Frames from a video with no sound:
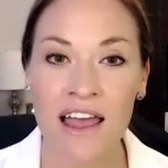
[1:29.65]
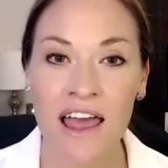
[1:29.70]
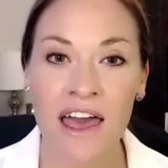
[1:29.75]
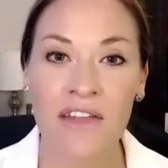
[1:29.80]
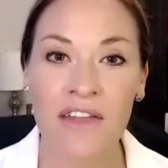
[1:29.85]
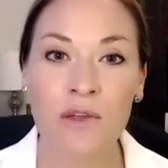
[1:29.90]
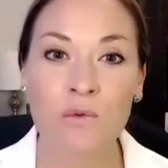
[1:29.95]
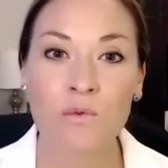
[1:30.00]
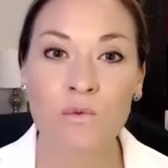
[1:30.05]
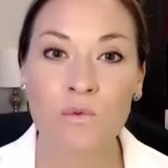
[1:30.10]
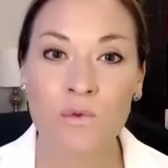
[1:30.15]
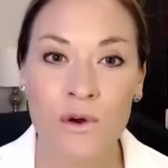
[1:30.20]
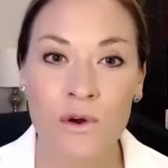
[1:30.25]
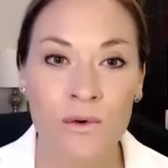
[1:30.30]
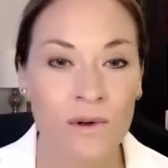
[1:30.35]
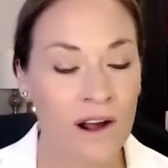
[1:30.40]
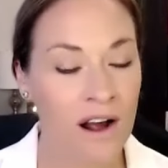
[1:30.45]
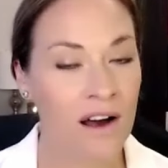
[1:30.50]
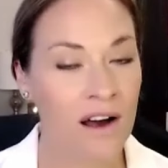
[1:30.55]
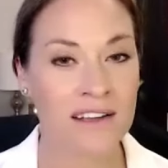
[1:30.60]
and the
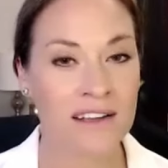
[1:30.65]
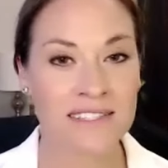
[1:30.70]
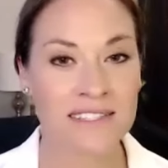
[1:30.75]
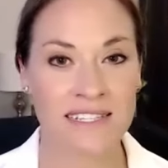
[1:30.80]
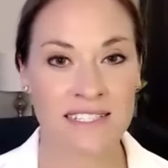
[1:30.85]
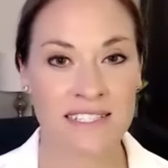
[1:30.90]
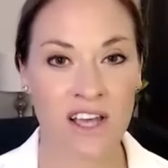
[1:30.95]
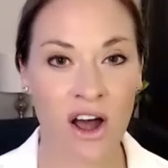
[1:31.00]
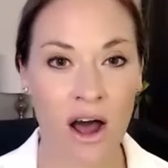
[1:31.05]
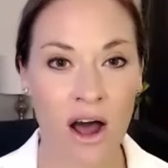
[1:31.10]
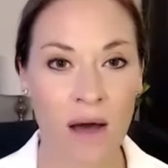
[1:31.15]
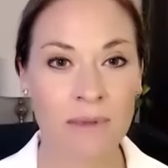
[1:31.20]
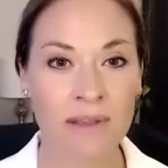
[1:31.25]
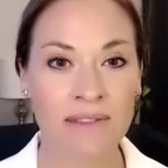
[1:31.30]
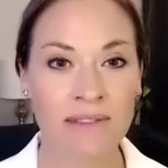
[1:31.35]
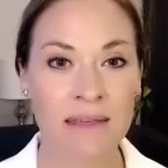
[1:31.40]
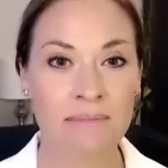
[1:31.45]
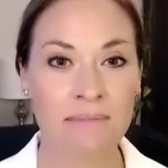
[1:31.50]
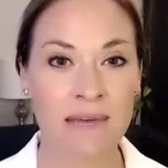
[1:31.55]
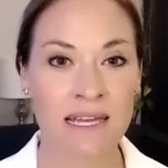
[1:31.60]
root cause is
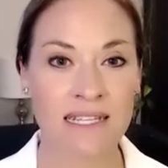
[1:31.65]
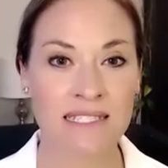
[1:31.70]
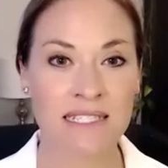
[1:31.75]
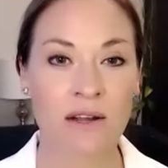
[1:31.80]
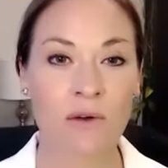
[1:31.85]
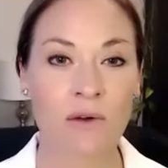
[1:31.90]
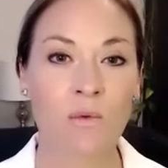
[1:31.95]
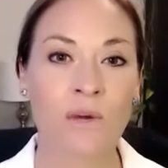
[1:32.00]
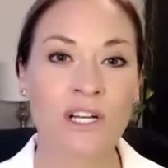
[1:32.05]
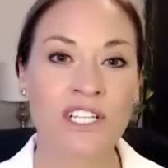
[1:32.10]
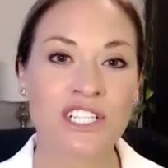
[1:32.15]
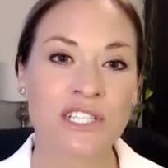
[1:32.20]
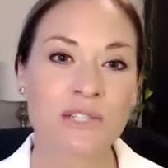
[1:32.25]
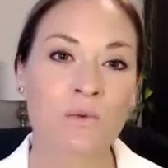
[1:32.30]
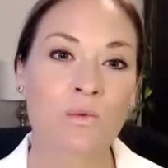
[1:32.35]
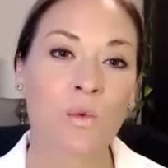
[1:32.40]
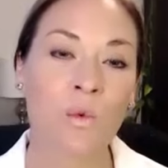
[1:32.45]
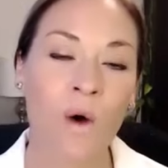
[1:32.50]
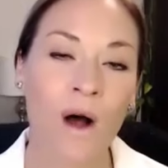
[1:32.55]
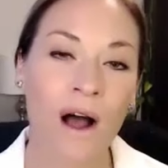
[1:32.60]
commonly missed, which is
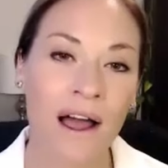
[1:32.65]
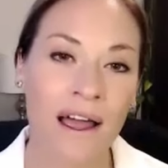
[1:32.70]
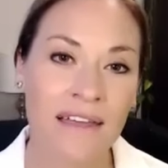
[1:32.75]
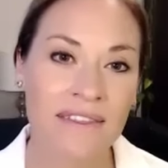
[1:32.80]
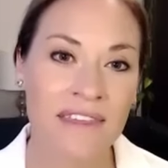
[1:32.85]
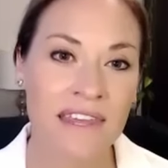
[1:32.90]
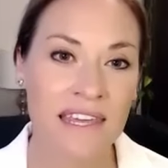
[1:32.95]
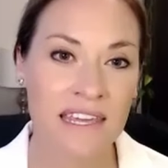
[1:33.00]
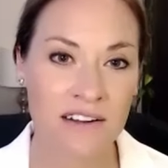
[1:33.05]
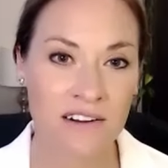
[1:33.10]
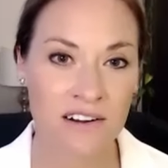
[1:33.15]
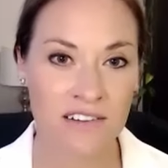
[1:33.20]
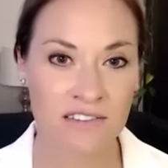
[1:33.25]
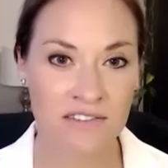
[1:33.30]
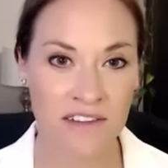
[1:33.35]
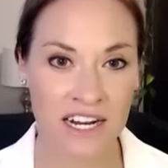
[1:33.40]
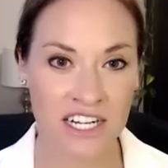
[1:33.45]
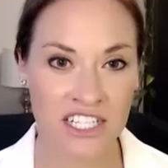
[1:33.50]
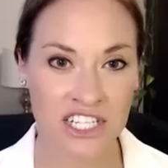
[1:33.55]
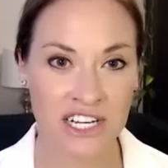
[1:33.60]
why the ear
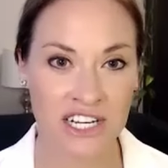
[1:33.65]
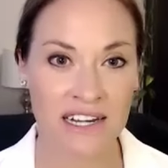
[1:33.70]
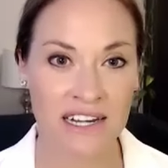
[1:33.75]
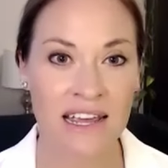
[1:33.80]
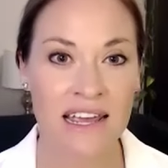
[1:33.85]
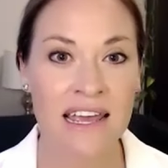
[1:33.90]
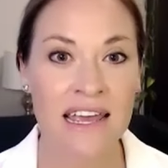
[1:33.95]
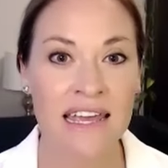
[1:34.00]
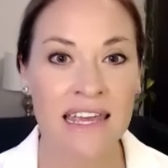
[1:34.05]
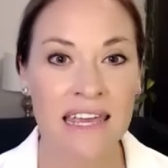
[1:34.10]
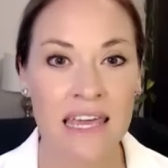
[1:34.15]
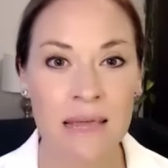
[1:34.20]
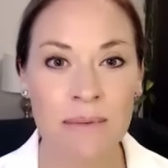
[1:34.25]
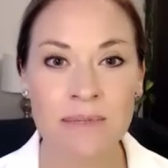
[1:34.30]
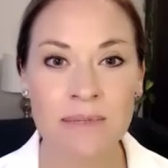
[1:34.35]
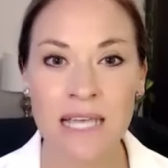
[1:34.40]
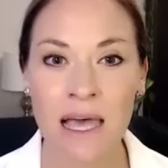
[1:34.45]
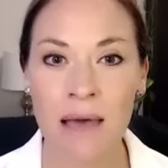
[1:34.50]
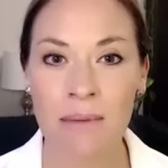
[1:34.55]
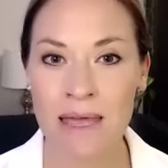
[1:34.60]
infection
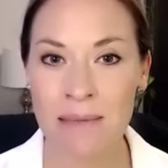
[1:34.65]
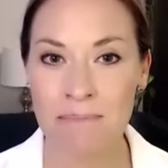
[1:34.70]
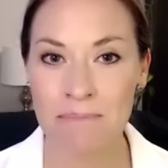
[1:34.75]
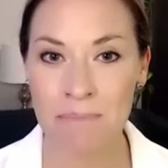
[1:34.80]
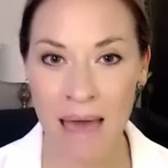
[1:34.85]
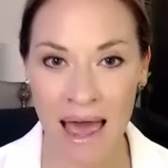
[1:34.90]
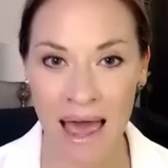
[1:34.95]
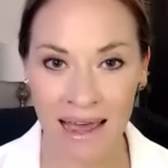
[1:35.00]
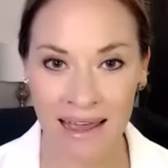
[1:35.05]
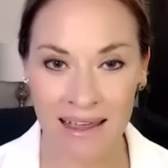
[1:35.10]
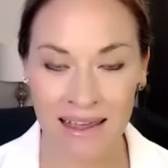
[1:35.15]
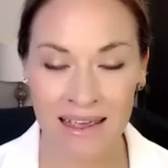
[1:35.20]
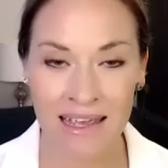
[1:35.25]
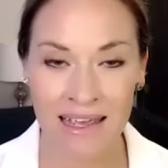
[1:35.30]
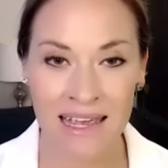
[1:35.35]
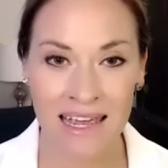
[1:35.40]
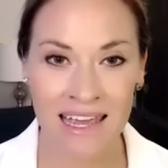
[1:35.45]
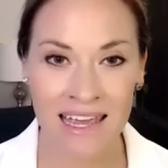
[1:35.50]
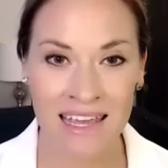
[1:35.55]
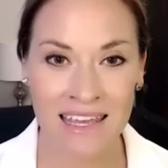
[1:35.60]
keeps coming back
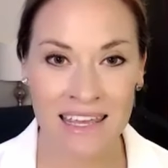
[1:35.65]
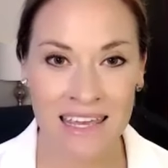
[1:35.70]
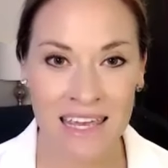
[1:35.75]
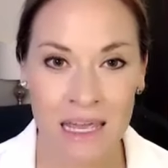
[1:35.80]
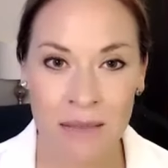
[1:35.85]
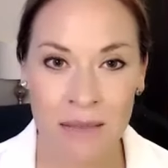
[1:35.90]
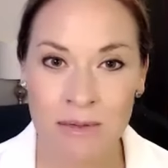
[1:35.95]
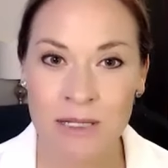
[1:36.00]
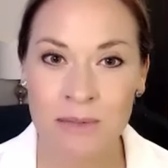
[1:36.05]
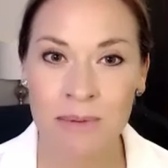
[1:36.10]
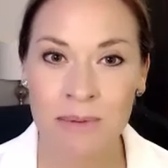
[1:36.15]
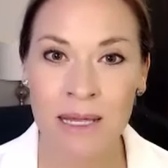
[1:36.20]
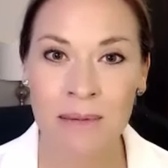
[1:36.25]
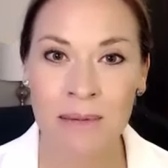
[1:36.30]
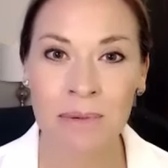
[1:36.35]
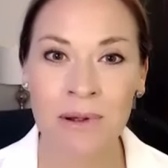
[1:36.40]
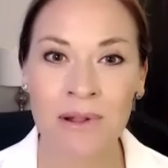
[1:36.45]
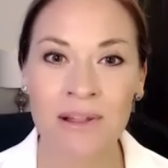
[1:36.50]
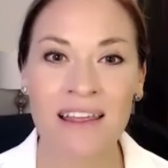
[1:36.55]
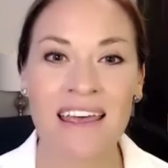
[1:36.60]
and keeps
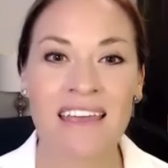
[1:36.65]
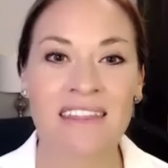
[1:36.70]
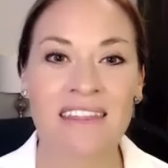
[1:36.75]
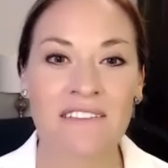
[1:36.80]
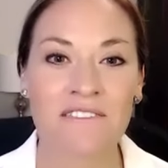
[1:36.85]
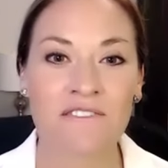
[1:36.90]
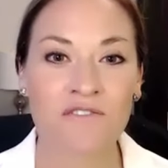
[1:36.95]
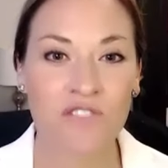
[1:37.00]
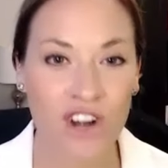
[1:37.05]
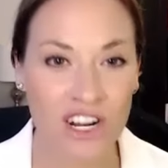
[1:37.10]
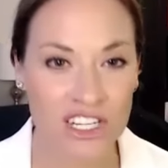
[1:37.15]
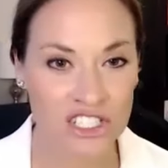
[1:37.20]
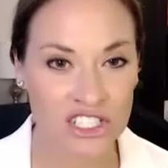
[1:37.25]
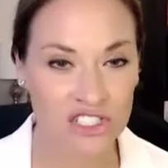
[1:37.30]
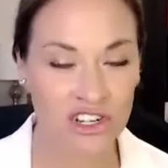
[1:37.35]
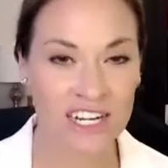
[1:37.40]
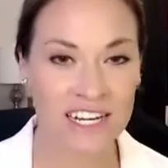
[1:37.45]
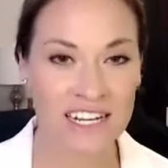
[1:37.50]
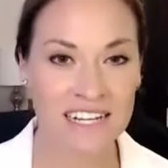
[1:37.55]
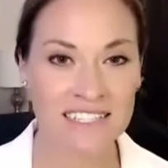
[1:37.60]
people in the
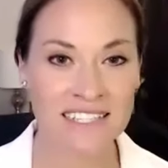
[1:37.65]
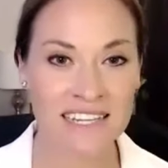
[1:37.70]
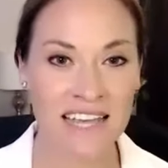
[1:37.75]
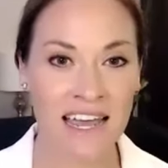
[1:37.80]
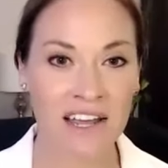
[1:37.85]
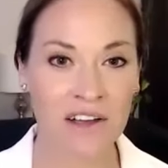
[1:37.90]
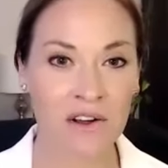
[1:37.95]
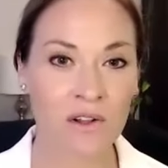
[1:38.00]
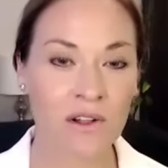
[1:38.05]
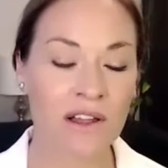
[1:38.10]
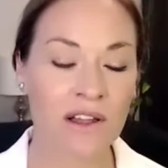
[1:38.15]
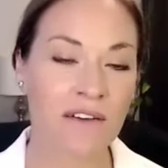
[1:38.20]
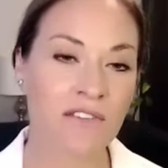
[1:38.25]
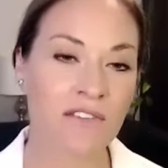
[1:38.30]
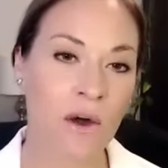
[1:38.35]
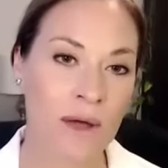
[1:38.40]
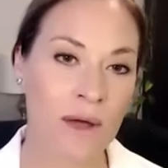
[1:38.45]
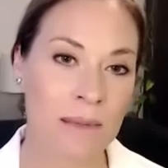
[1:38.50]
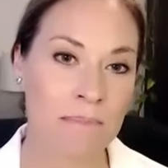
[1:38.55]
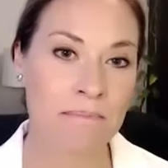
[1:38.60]
frustrating cycle of
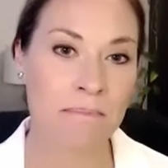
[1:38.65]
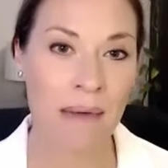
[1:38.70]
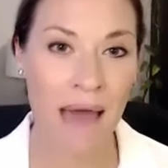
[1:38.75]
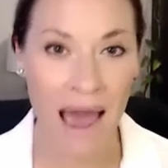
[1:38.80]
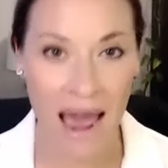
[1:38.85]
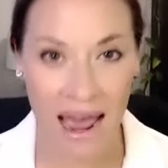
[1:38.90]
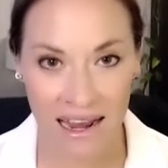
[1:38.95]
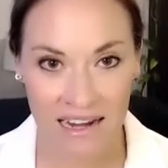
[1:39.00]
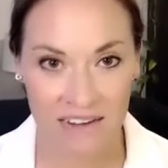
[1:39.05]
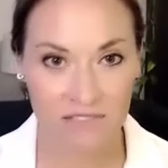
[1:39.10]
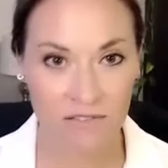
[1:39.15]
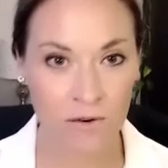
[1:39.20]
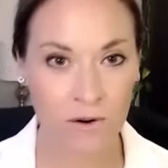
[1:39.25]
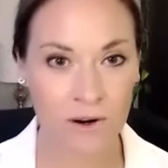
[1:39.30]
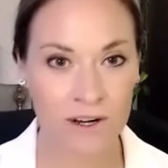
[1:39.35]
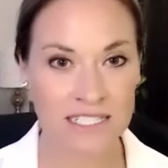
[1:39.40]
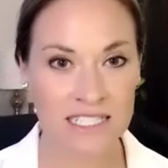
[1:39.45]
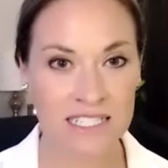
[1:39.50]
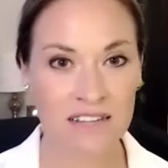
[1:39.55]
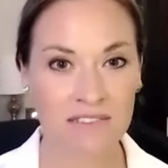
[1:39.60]
going back and
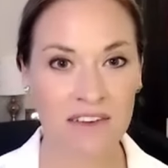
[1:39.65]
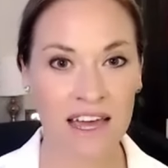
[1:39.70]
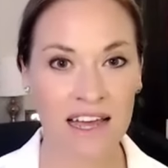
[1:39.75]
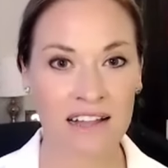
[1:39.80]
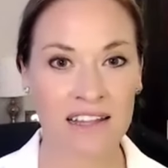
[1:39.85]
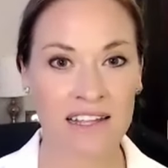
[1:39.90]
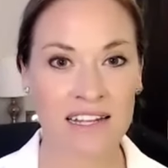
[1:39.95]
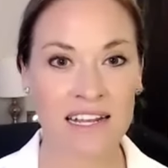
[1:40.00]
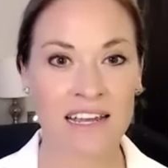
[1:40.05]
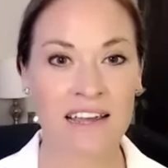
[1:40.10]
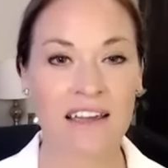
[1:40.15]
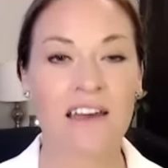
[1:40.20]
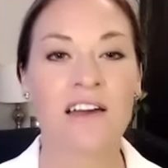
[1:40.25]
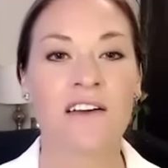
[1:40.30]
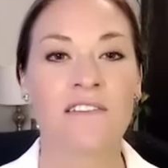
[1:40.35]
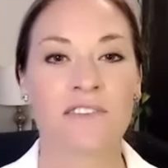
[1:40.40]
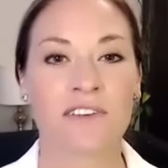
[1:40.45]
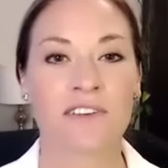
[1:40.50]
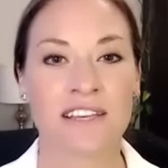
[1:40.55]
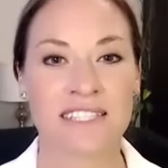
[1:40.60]
forth to the vet clinic
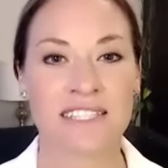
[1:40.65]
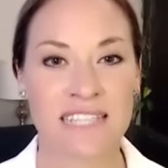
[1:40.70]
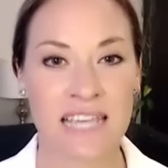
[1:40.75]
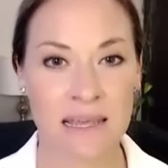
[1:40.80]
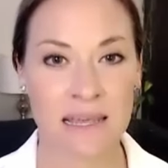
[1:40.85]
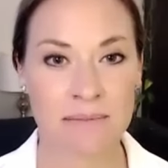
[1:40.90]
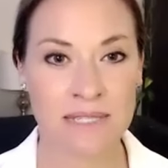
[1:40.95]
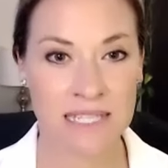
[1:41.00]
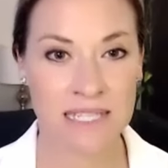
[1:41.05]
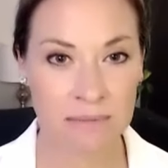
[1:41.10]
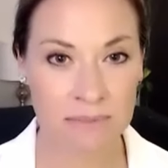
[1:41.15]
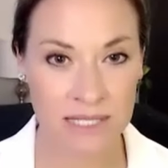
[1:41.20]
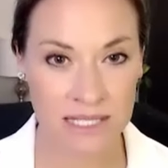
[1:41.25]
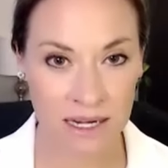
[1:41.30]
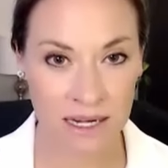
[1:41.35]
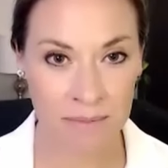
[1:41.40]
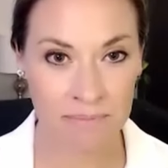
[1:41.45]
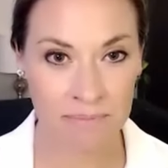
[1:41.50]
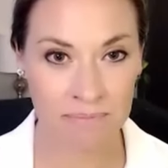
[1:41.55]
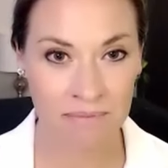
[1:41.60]
for the same
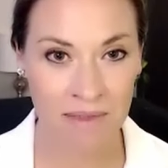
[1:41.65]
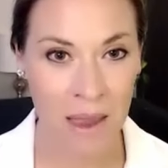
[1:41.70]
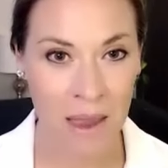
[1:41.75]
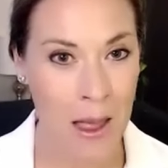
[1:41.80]
symptom.